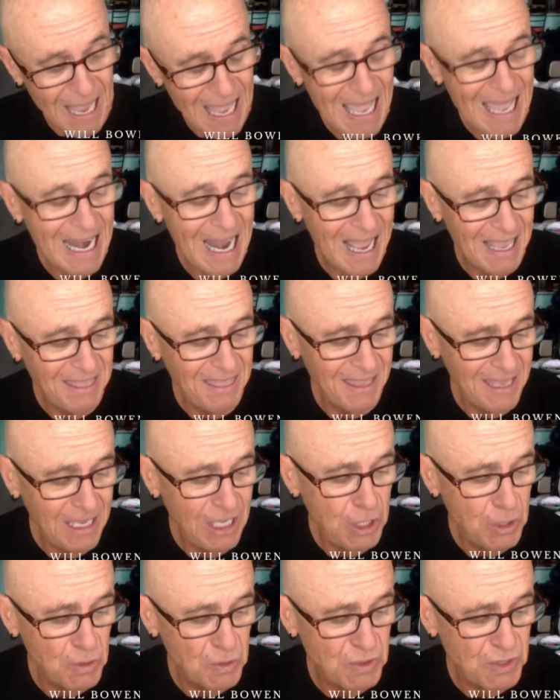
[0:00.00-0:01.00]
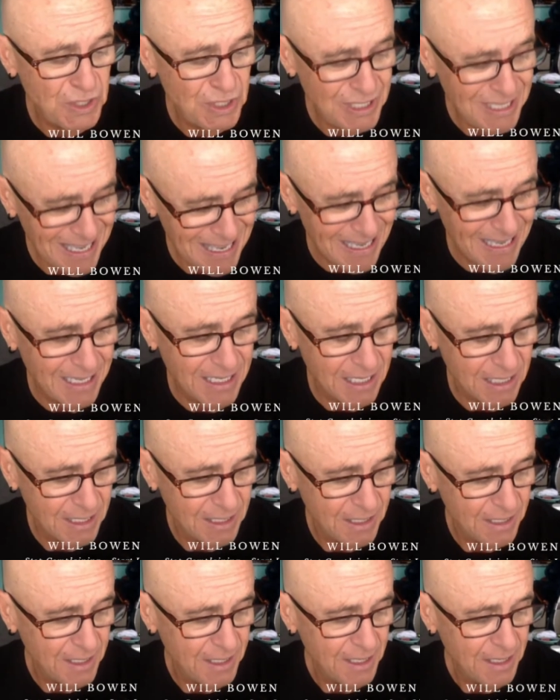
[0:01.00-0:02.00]
And I think you'll see it
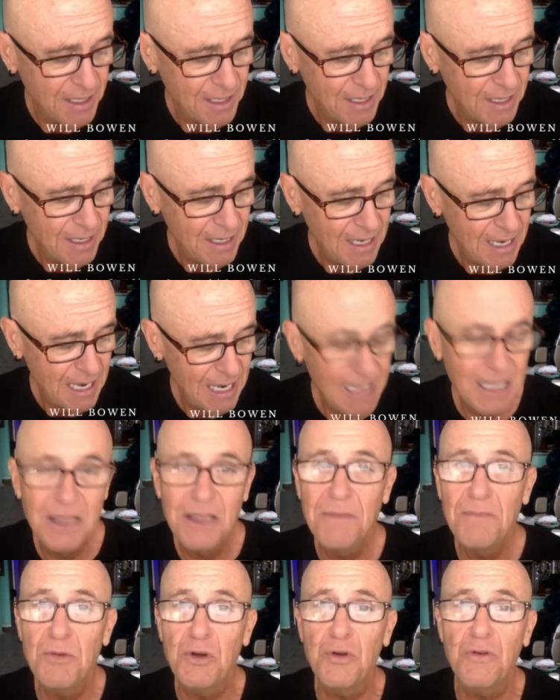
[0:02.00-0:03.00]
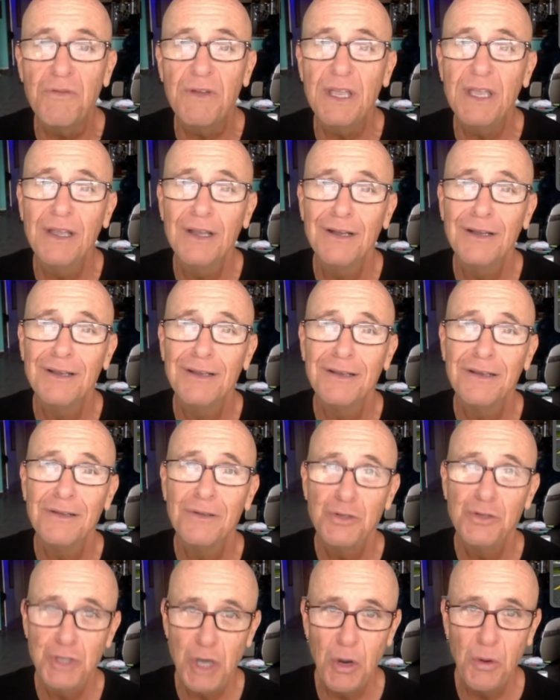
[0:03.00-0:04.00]
in the movie
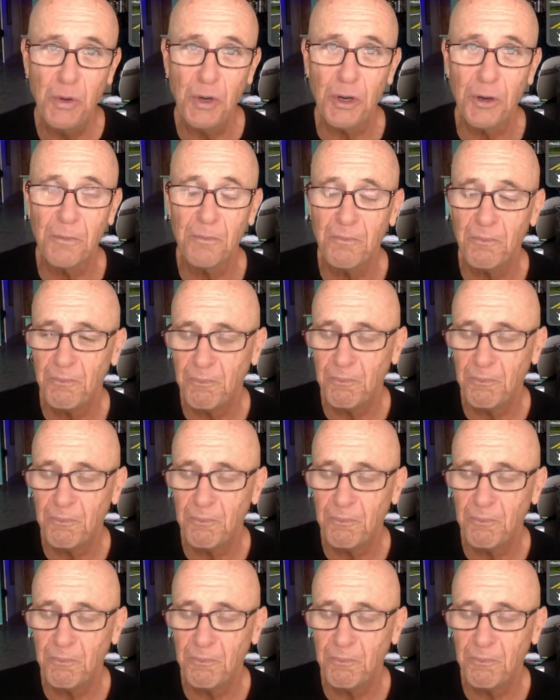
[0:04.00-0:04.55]
Joker.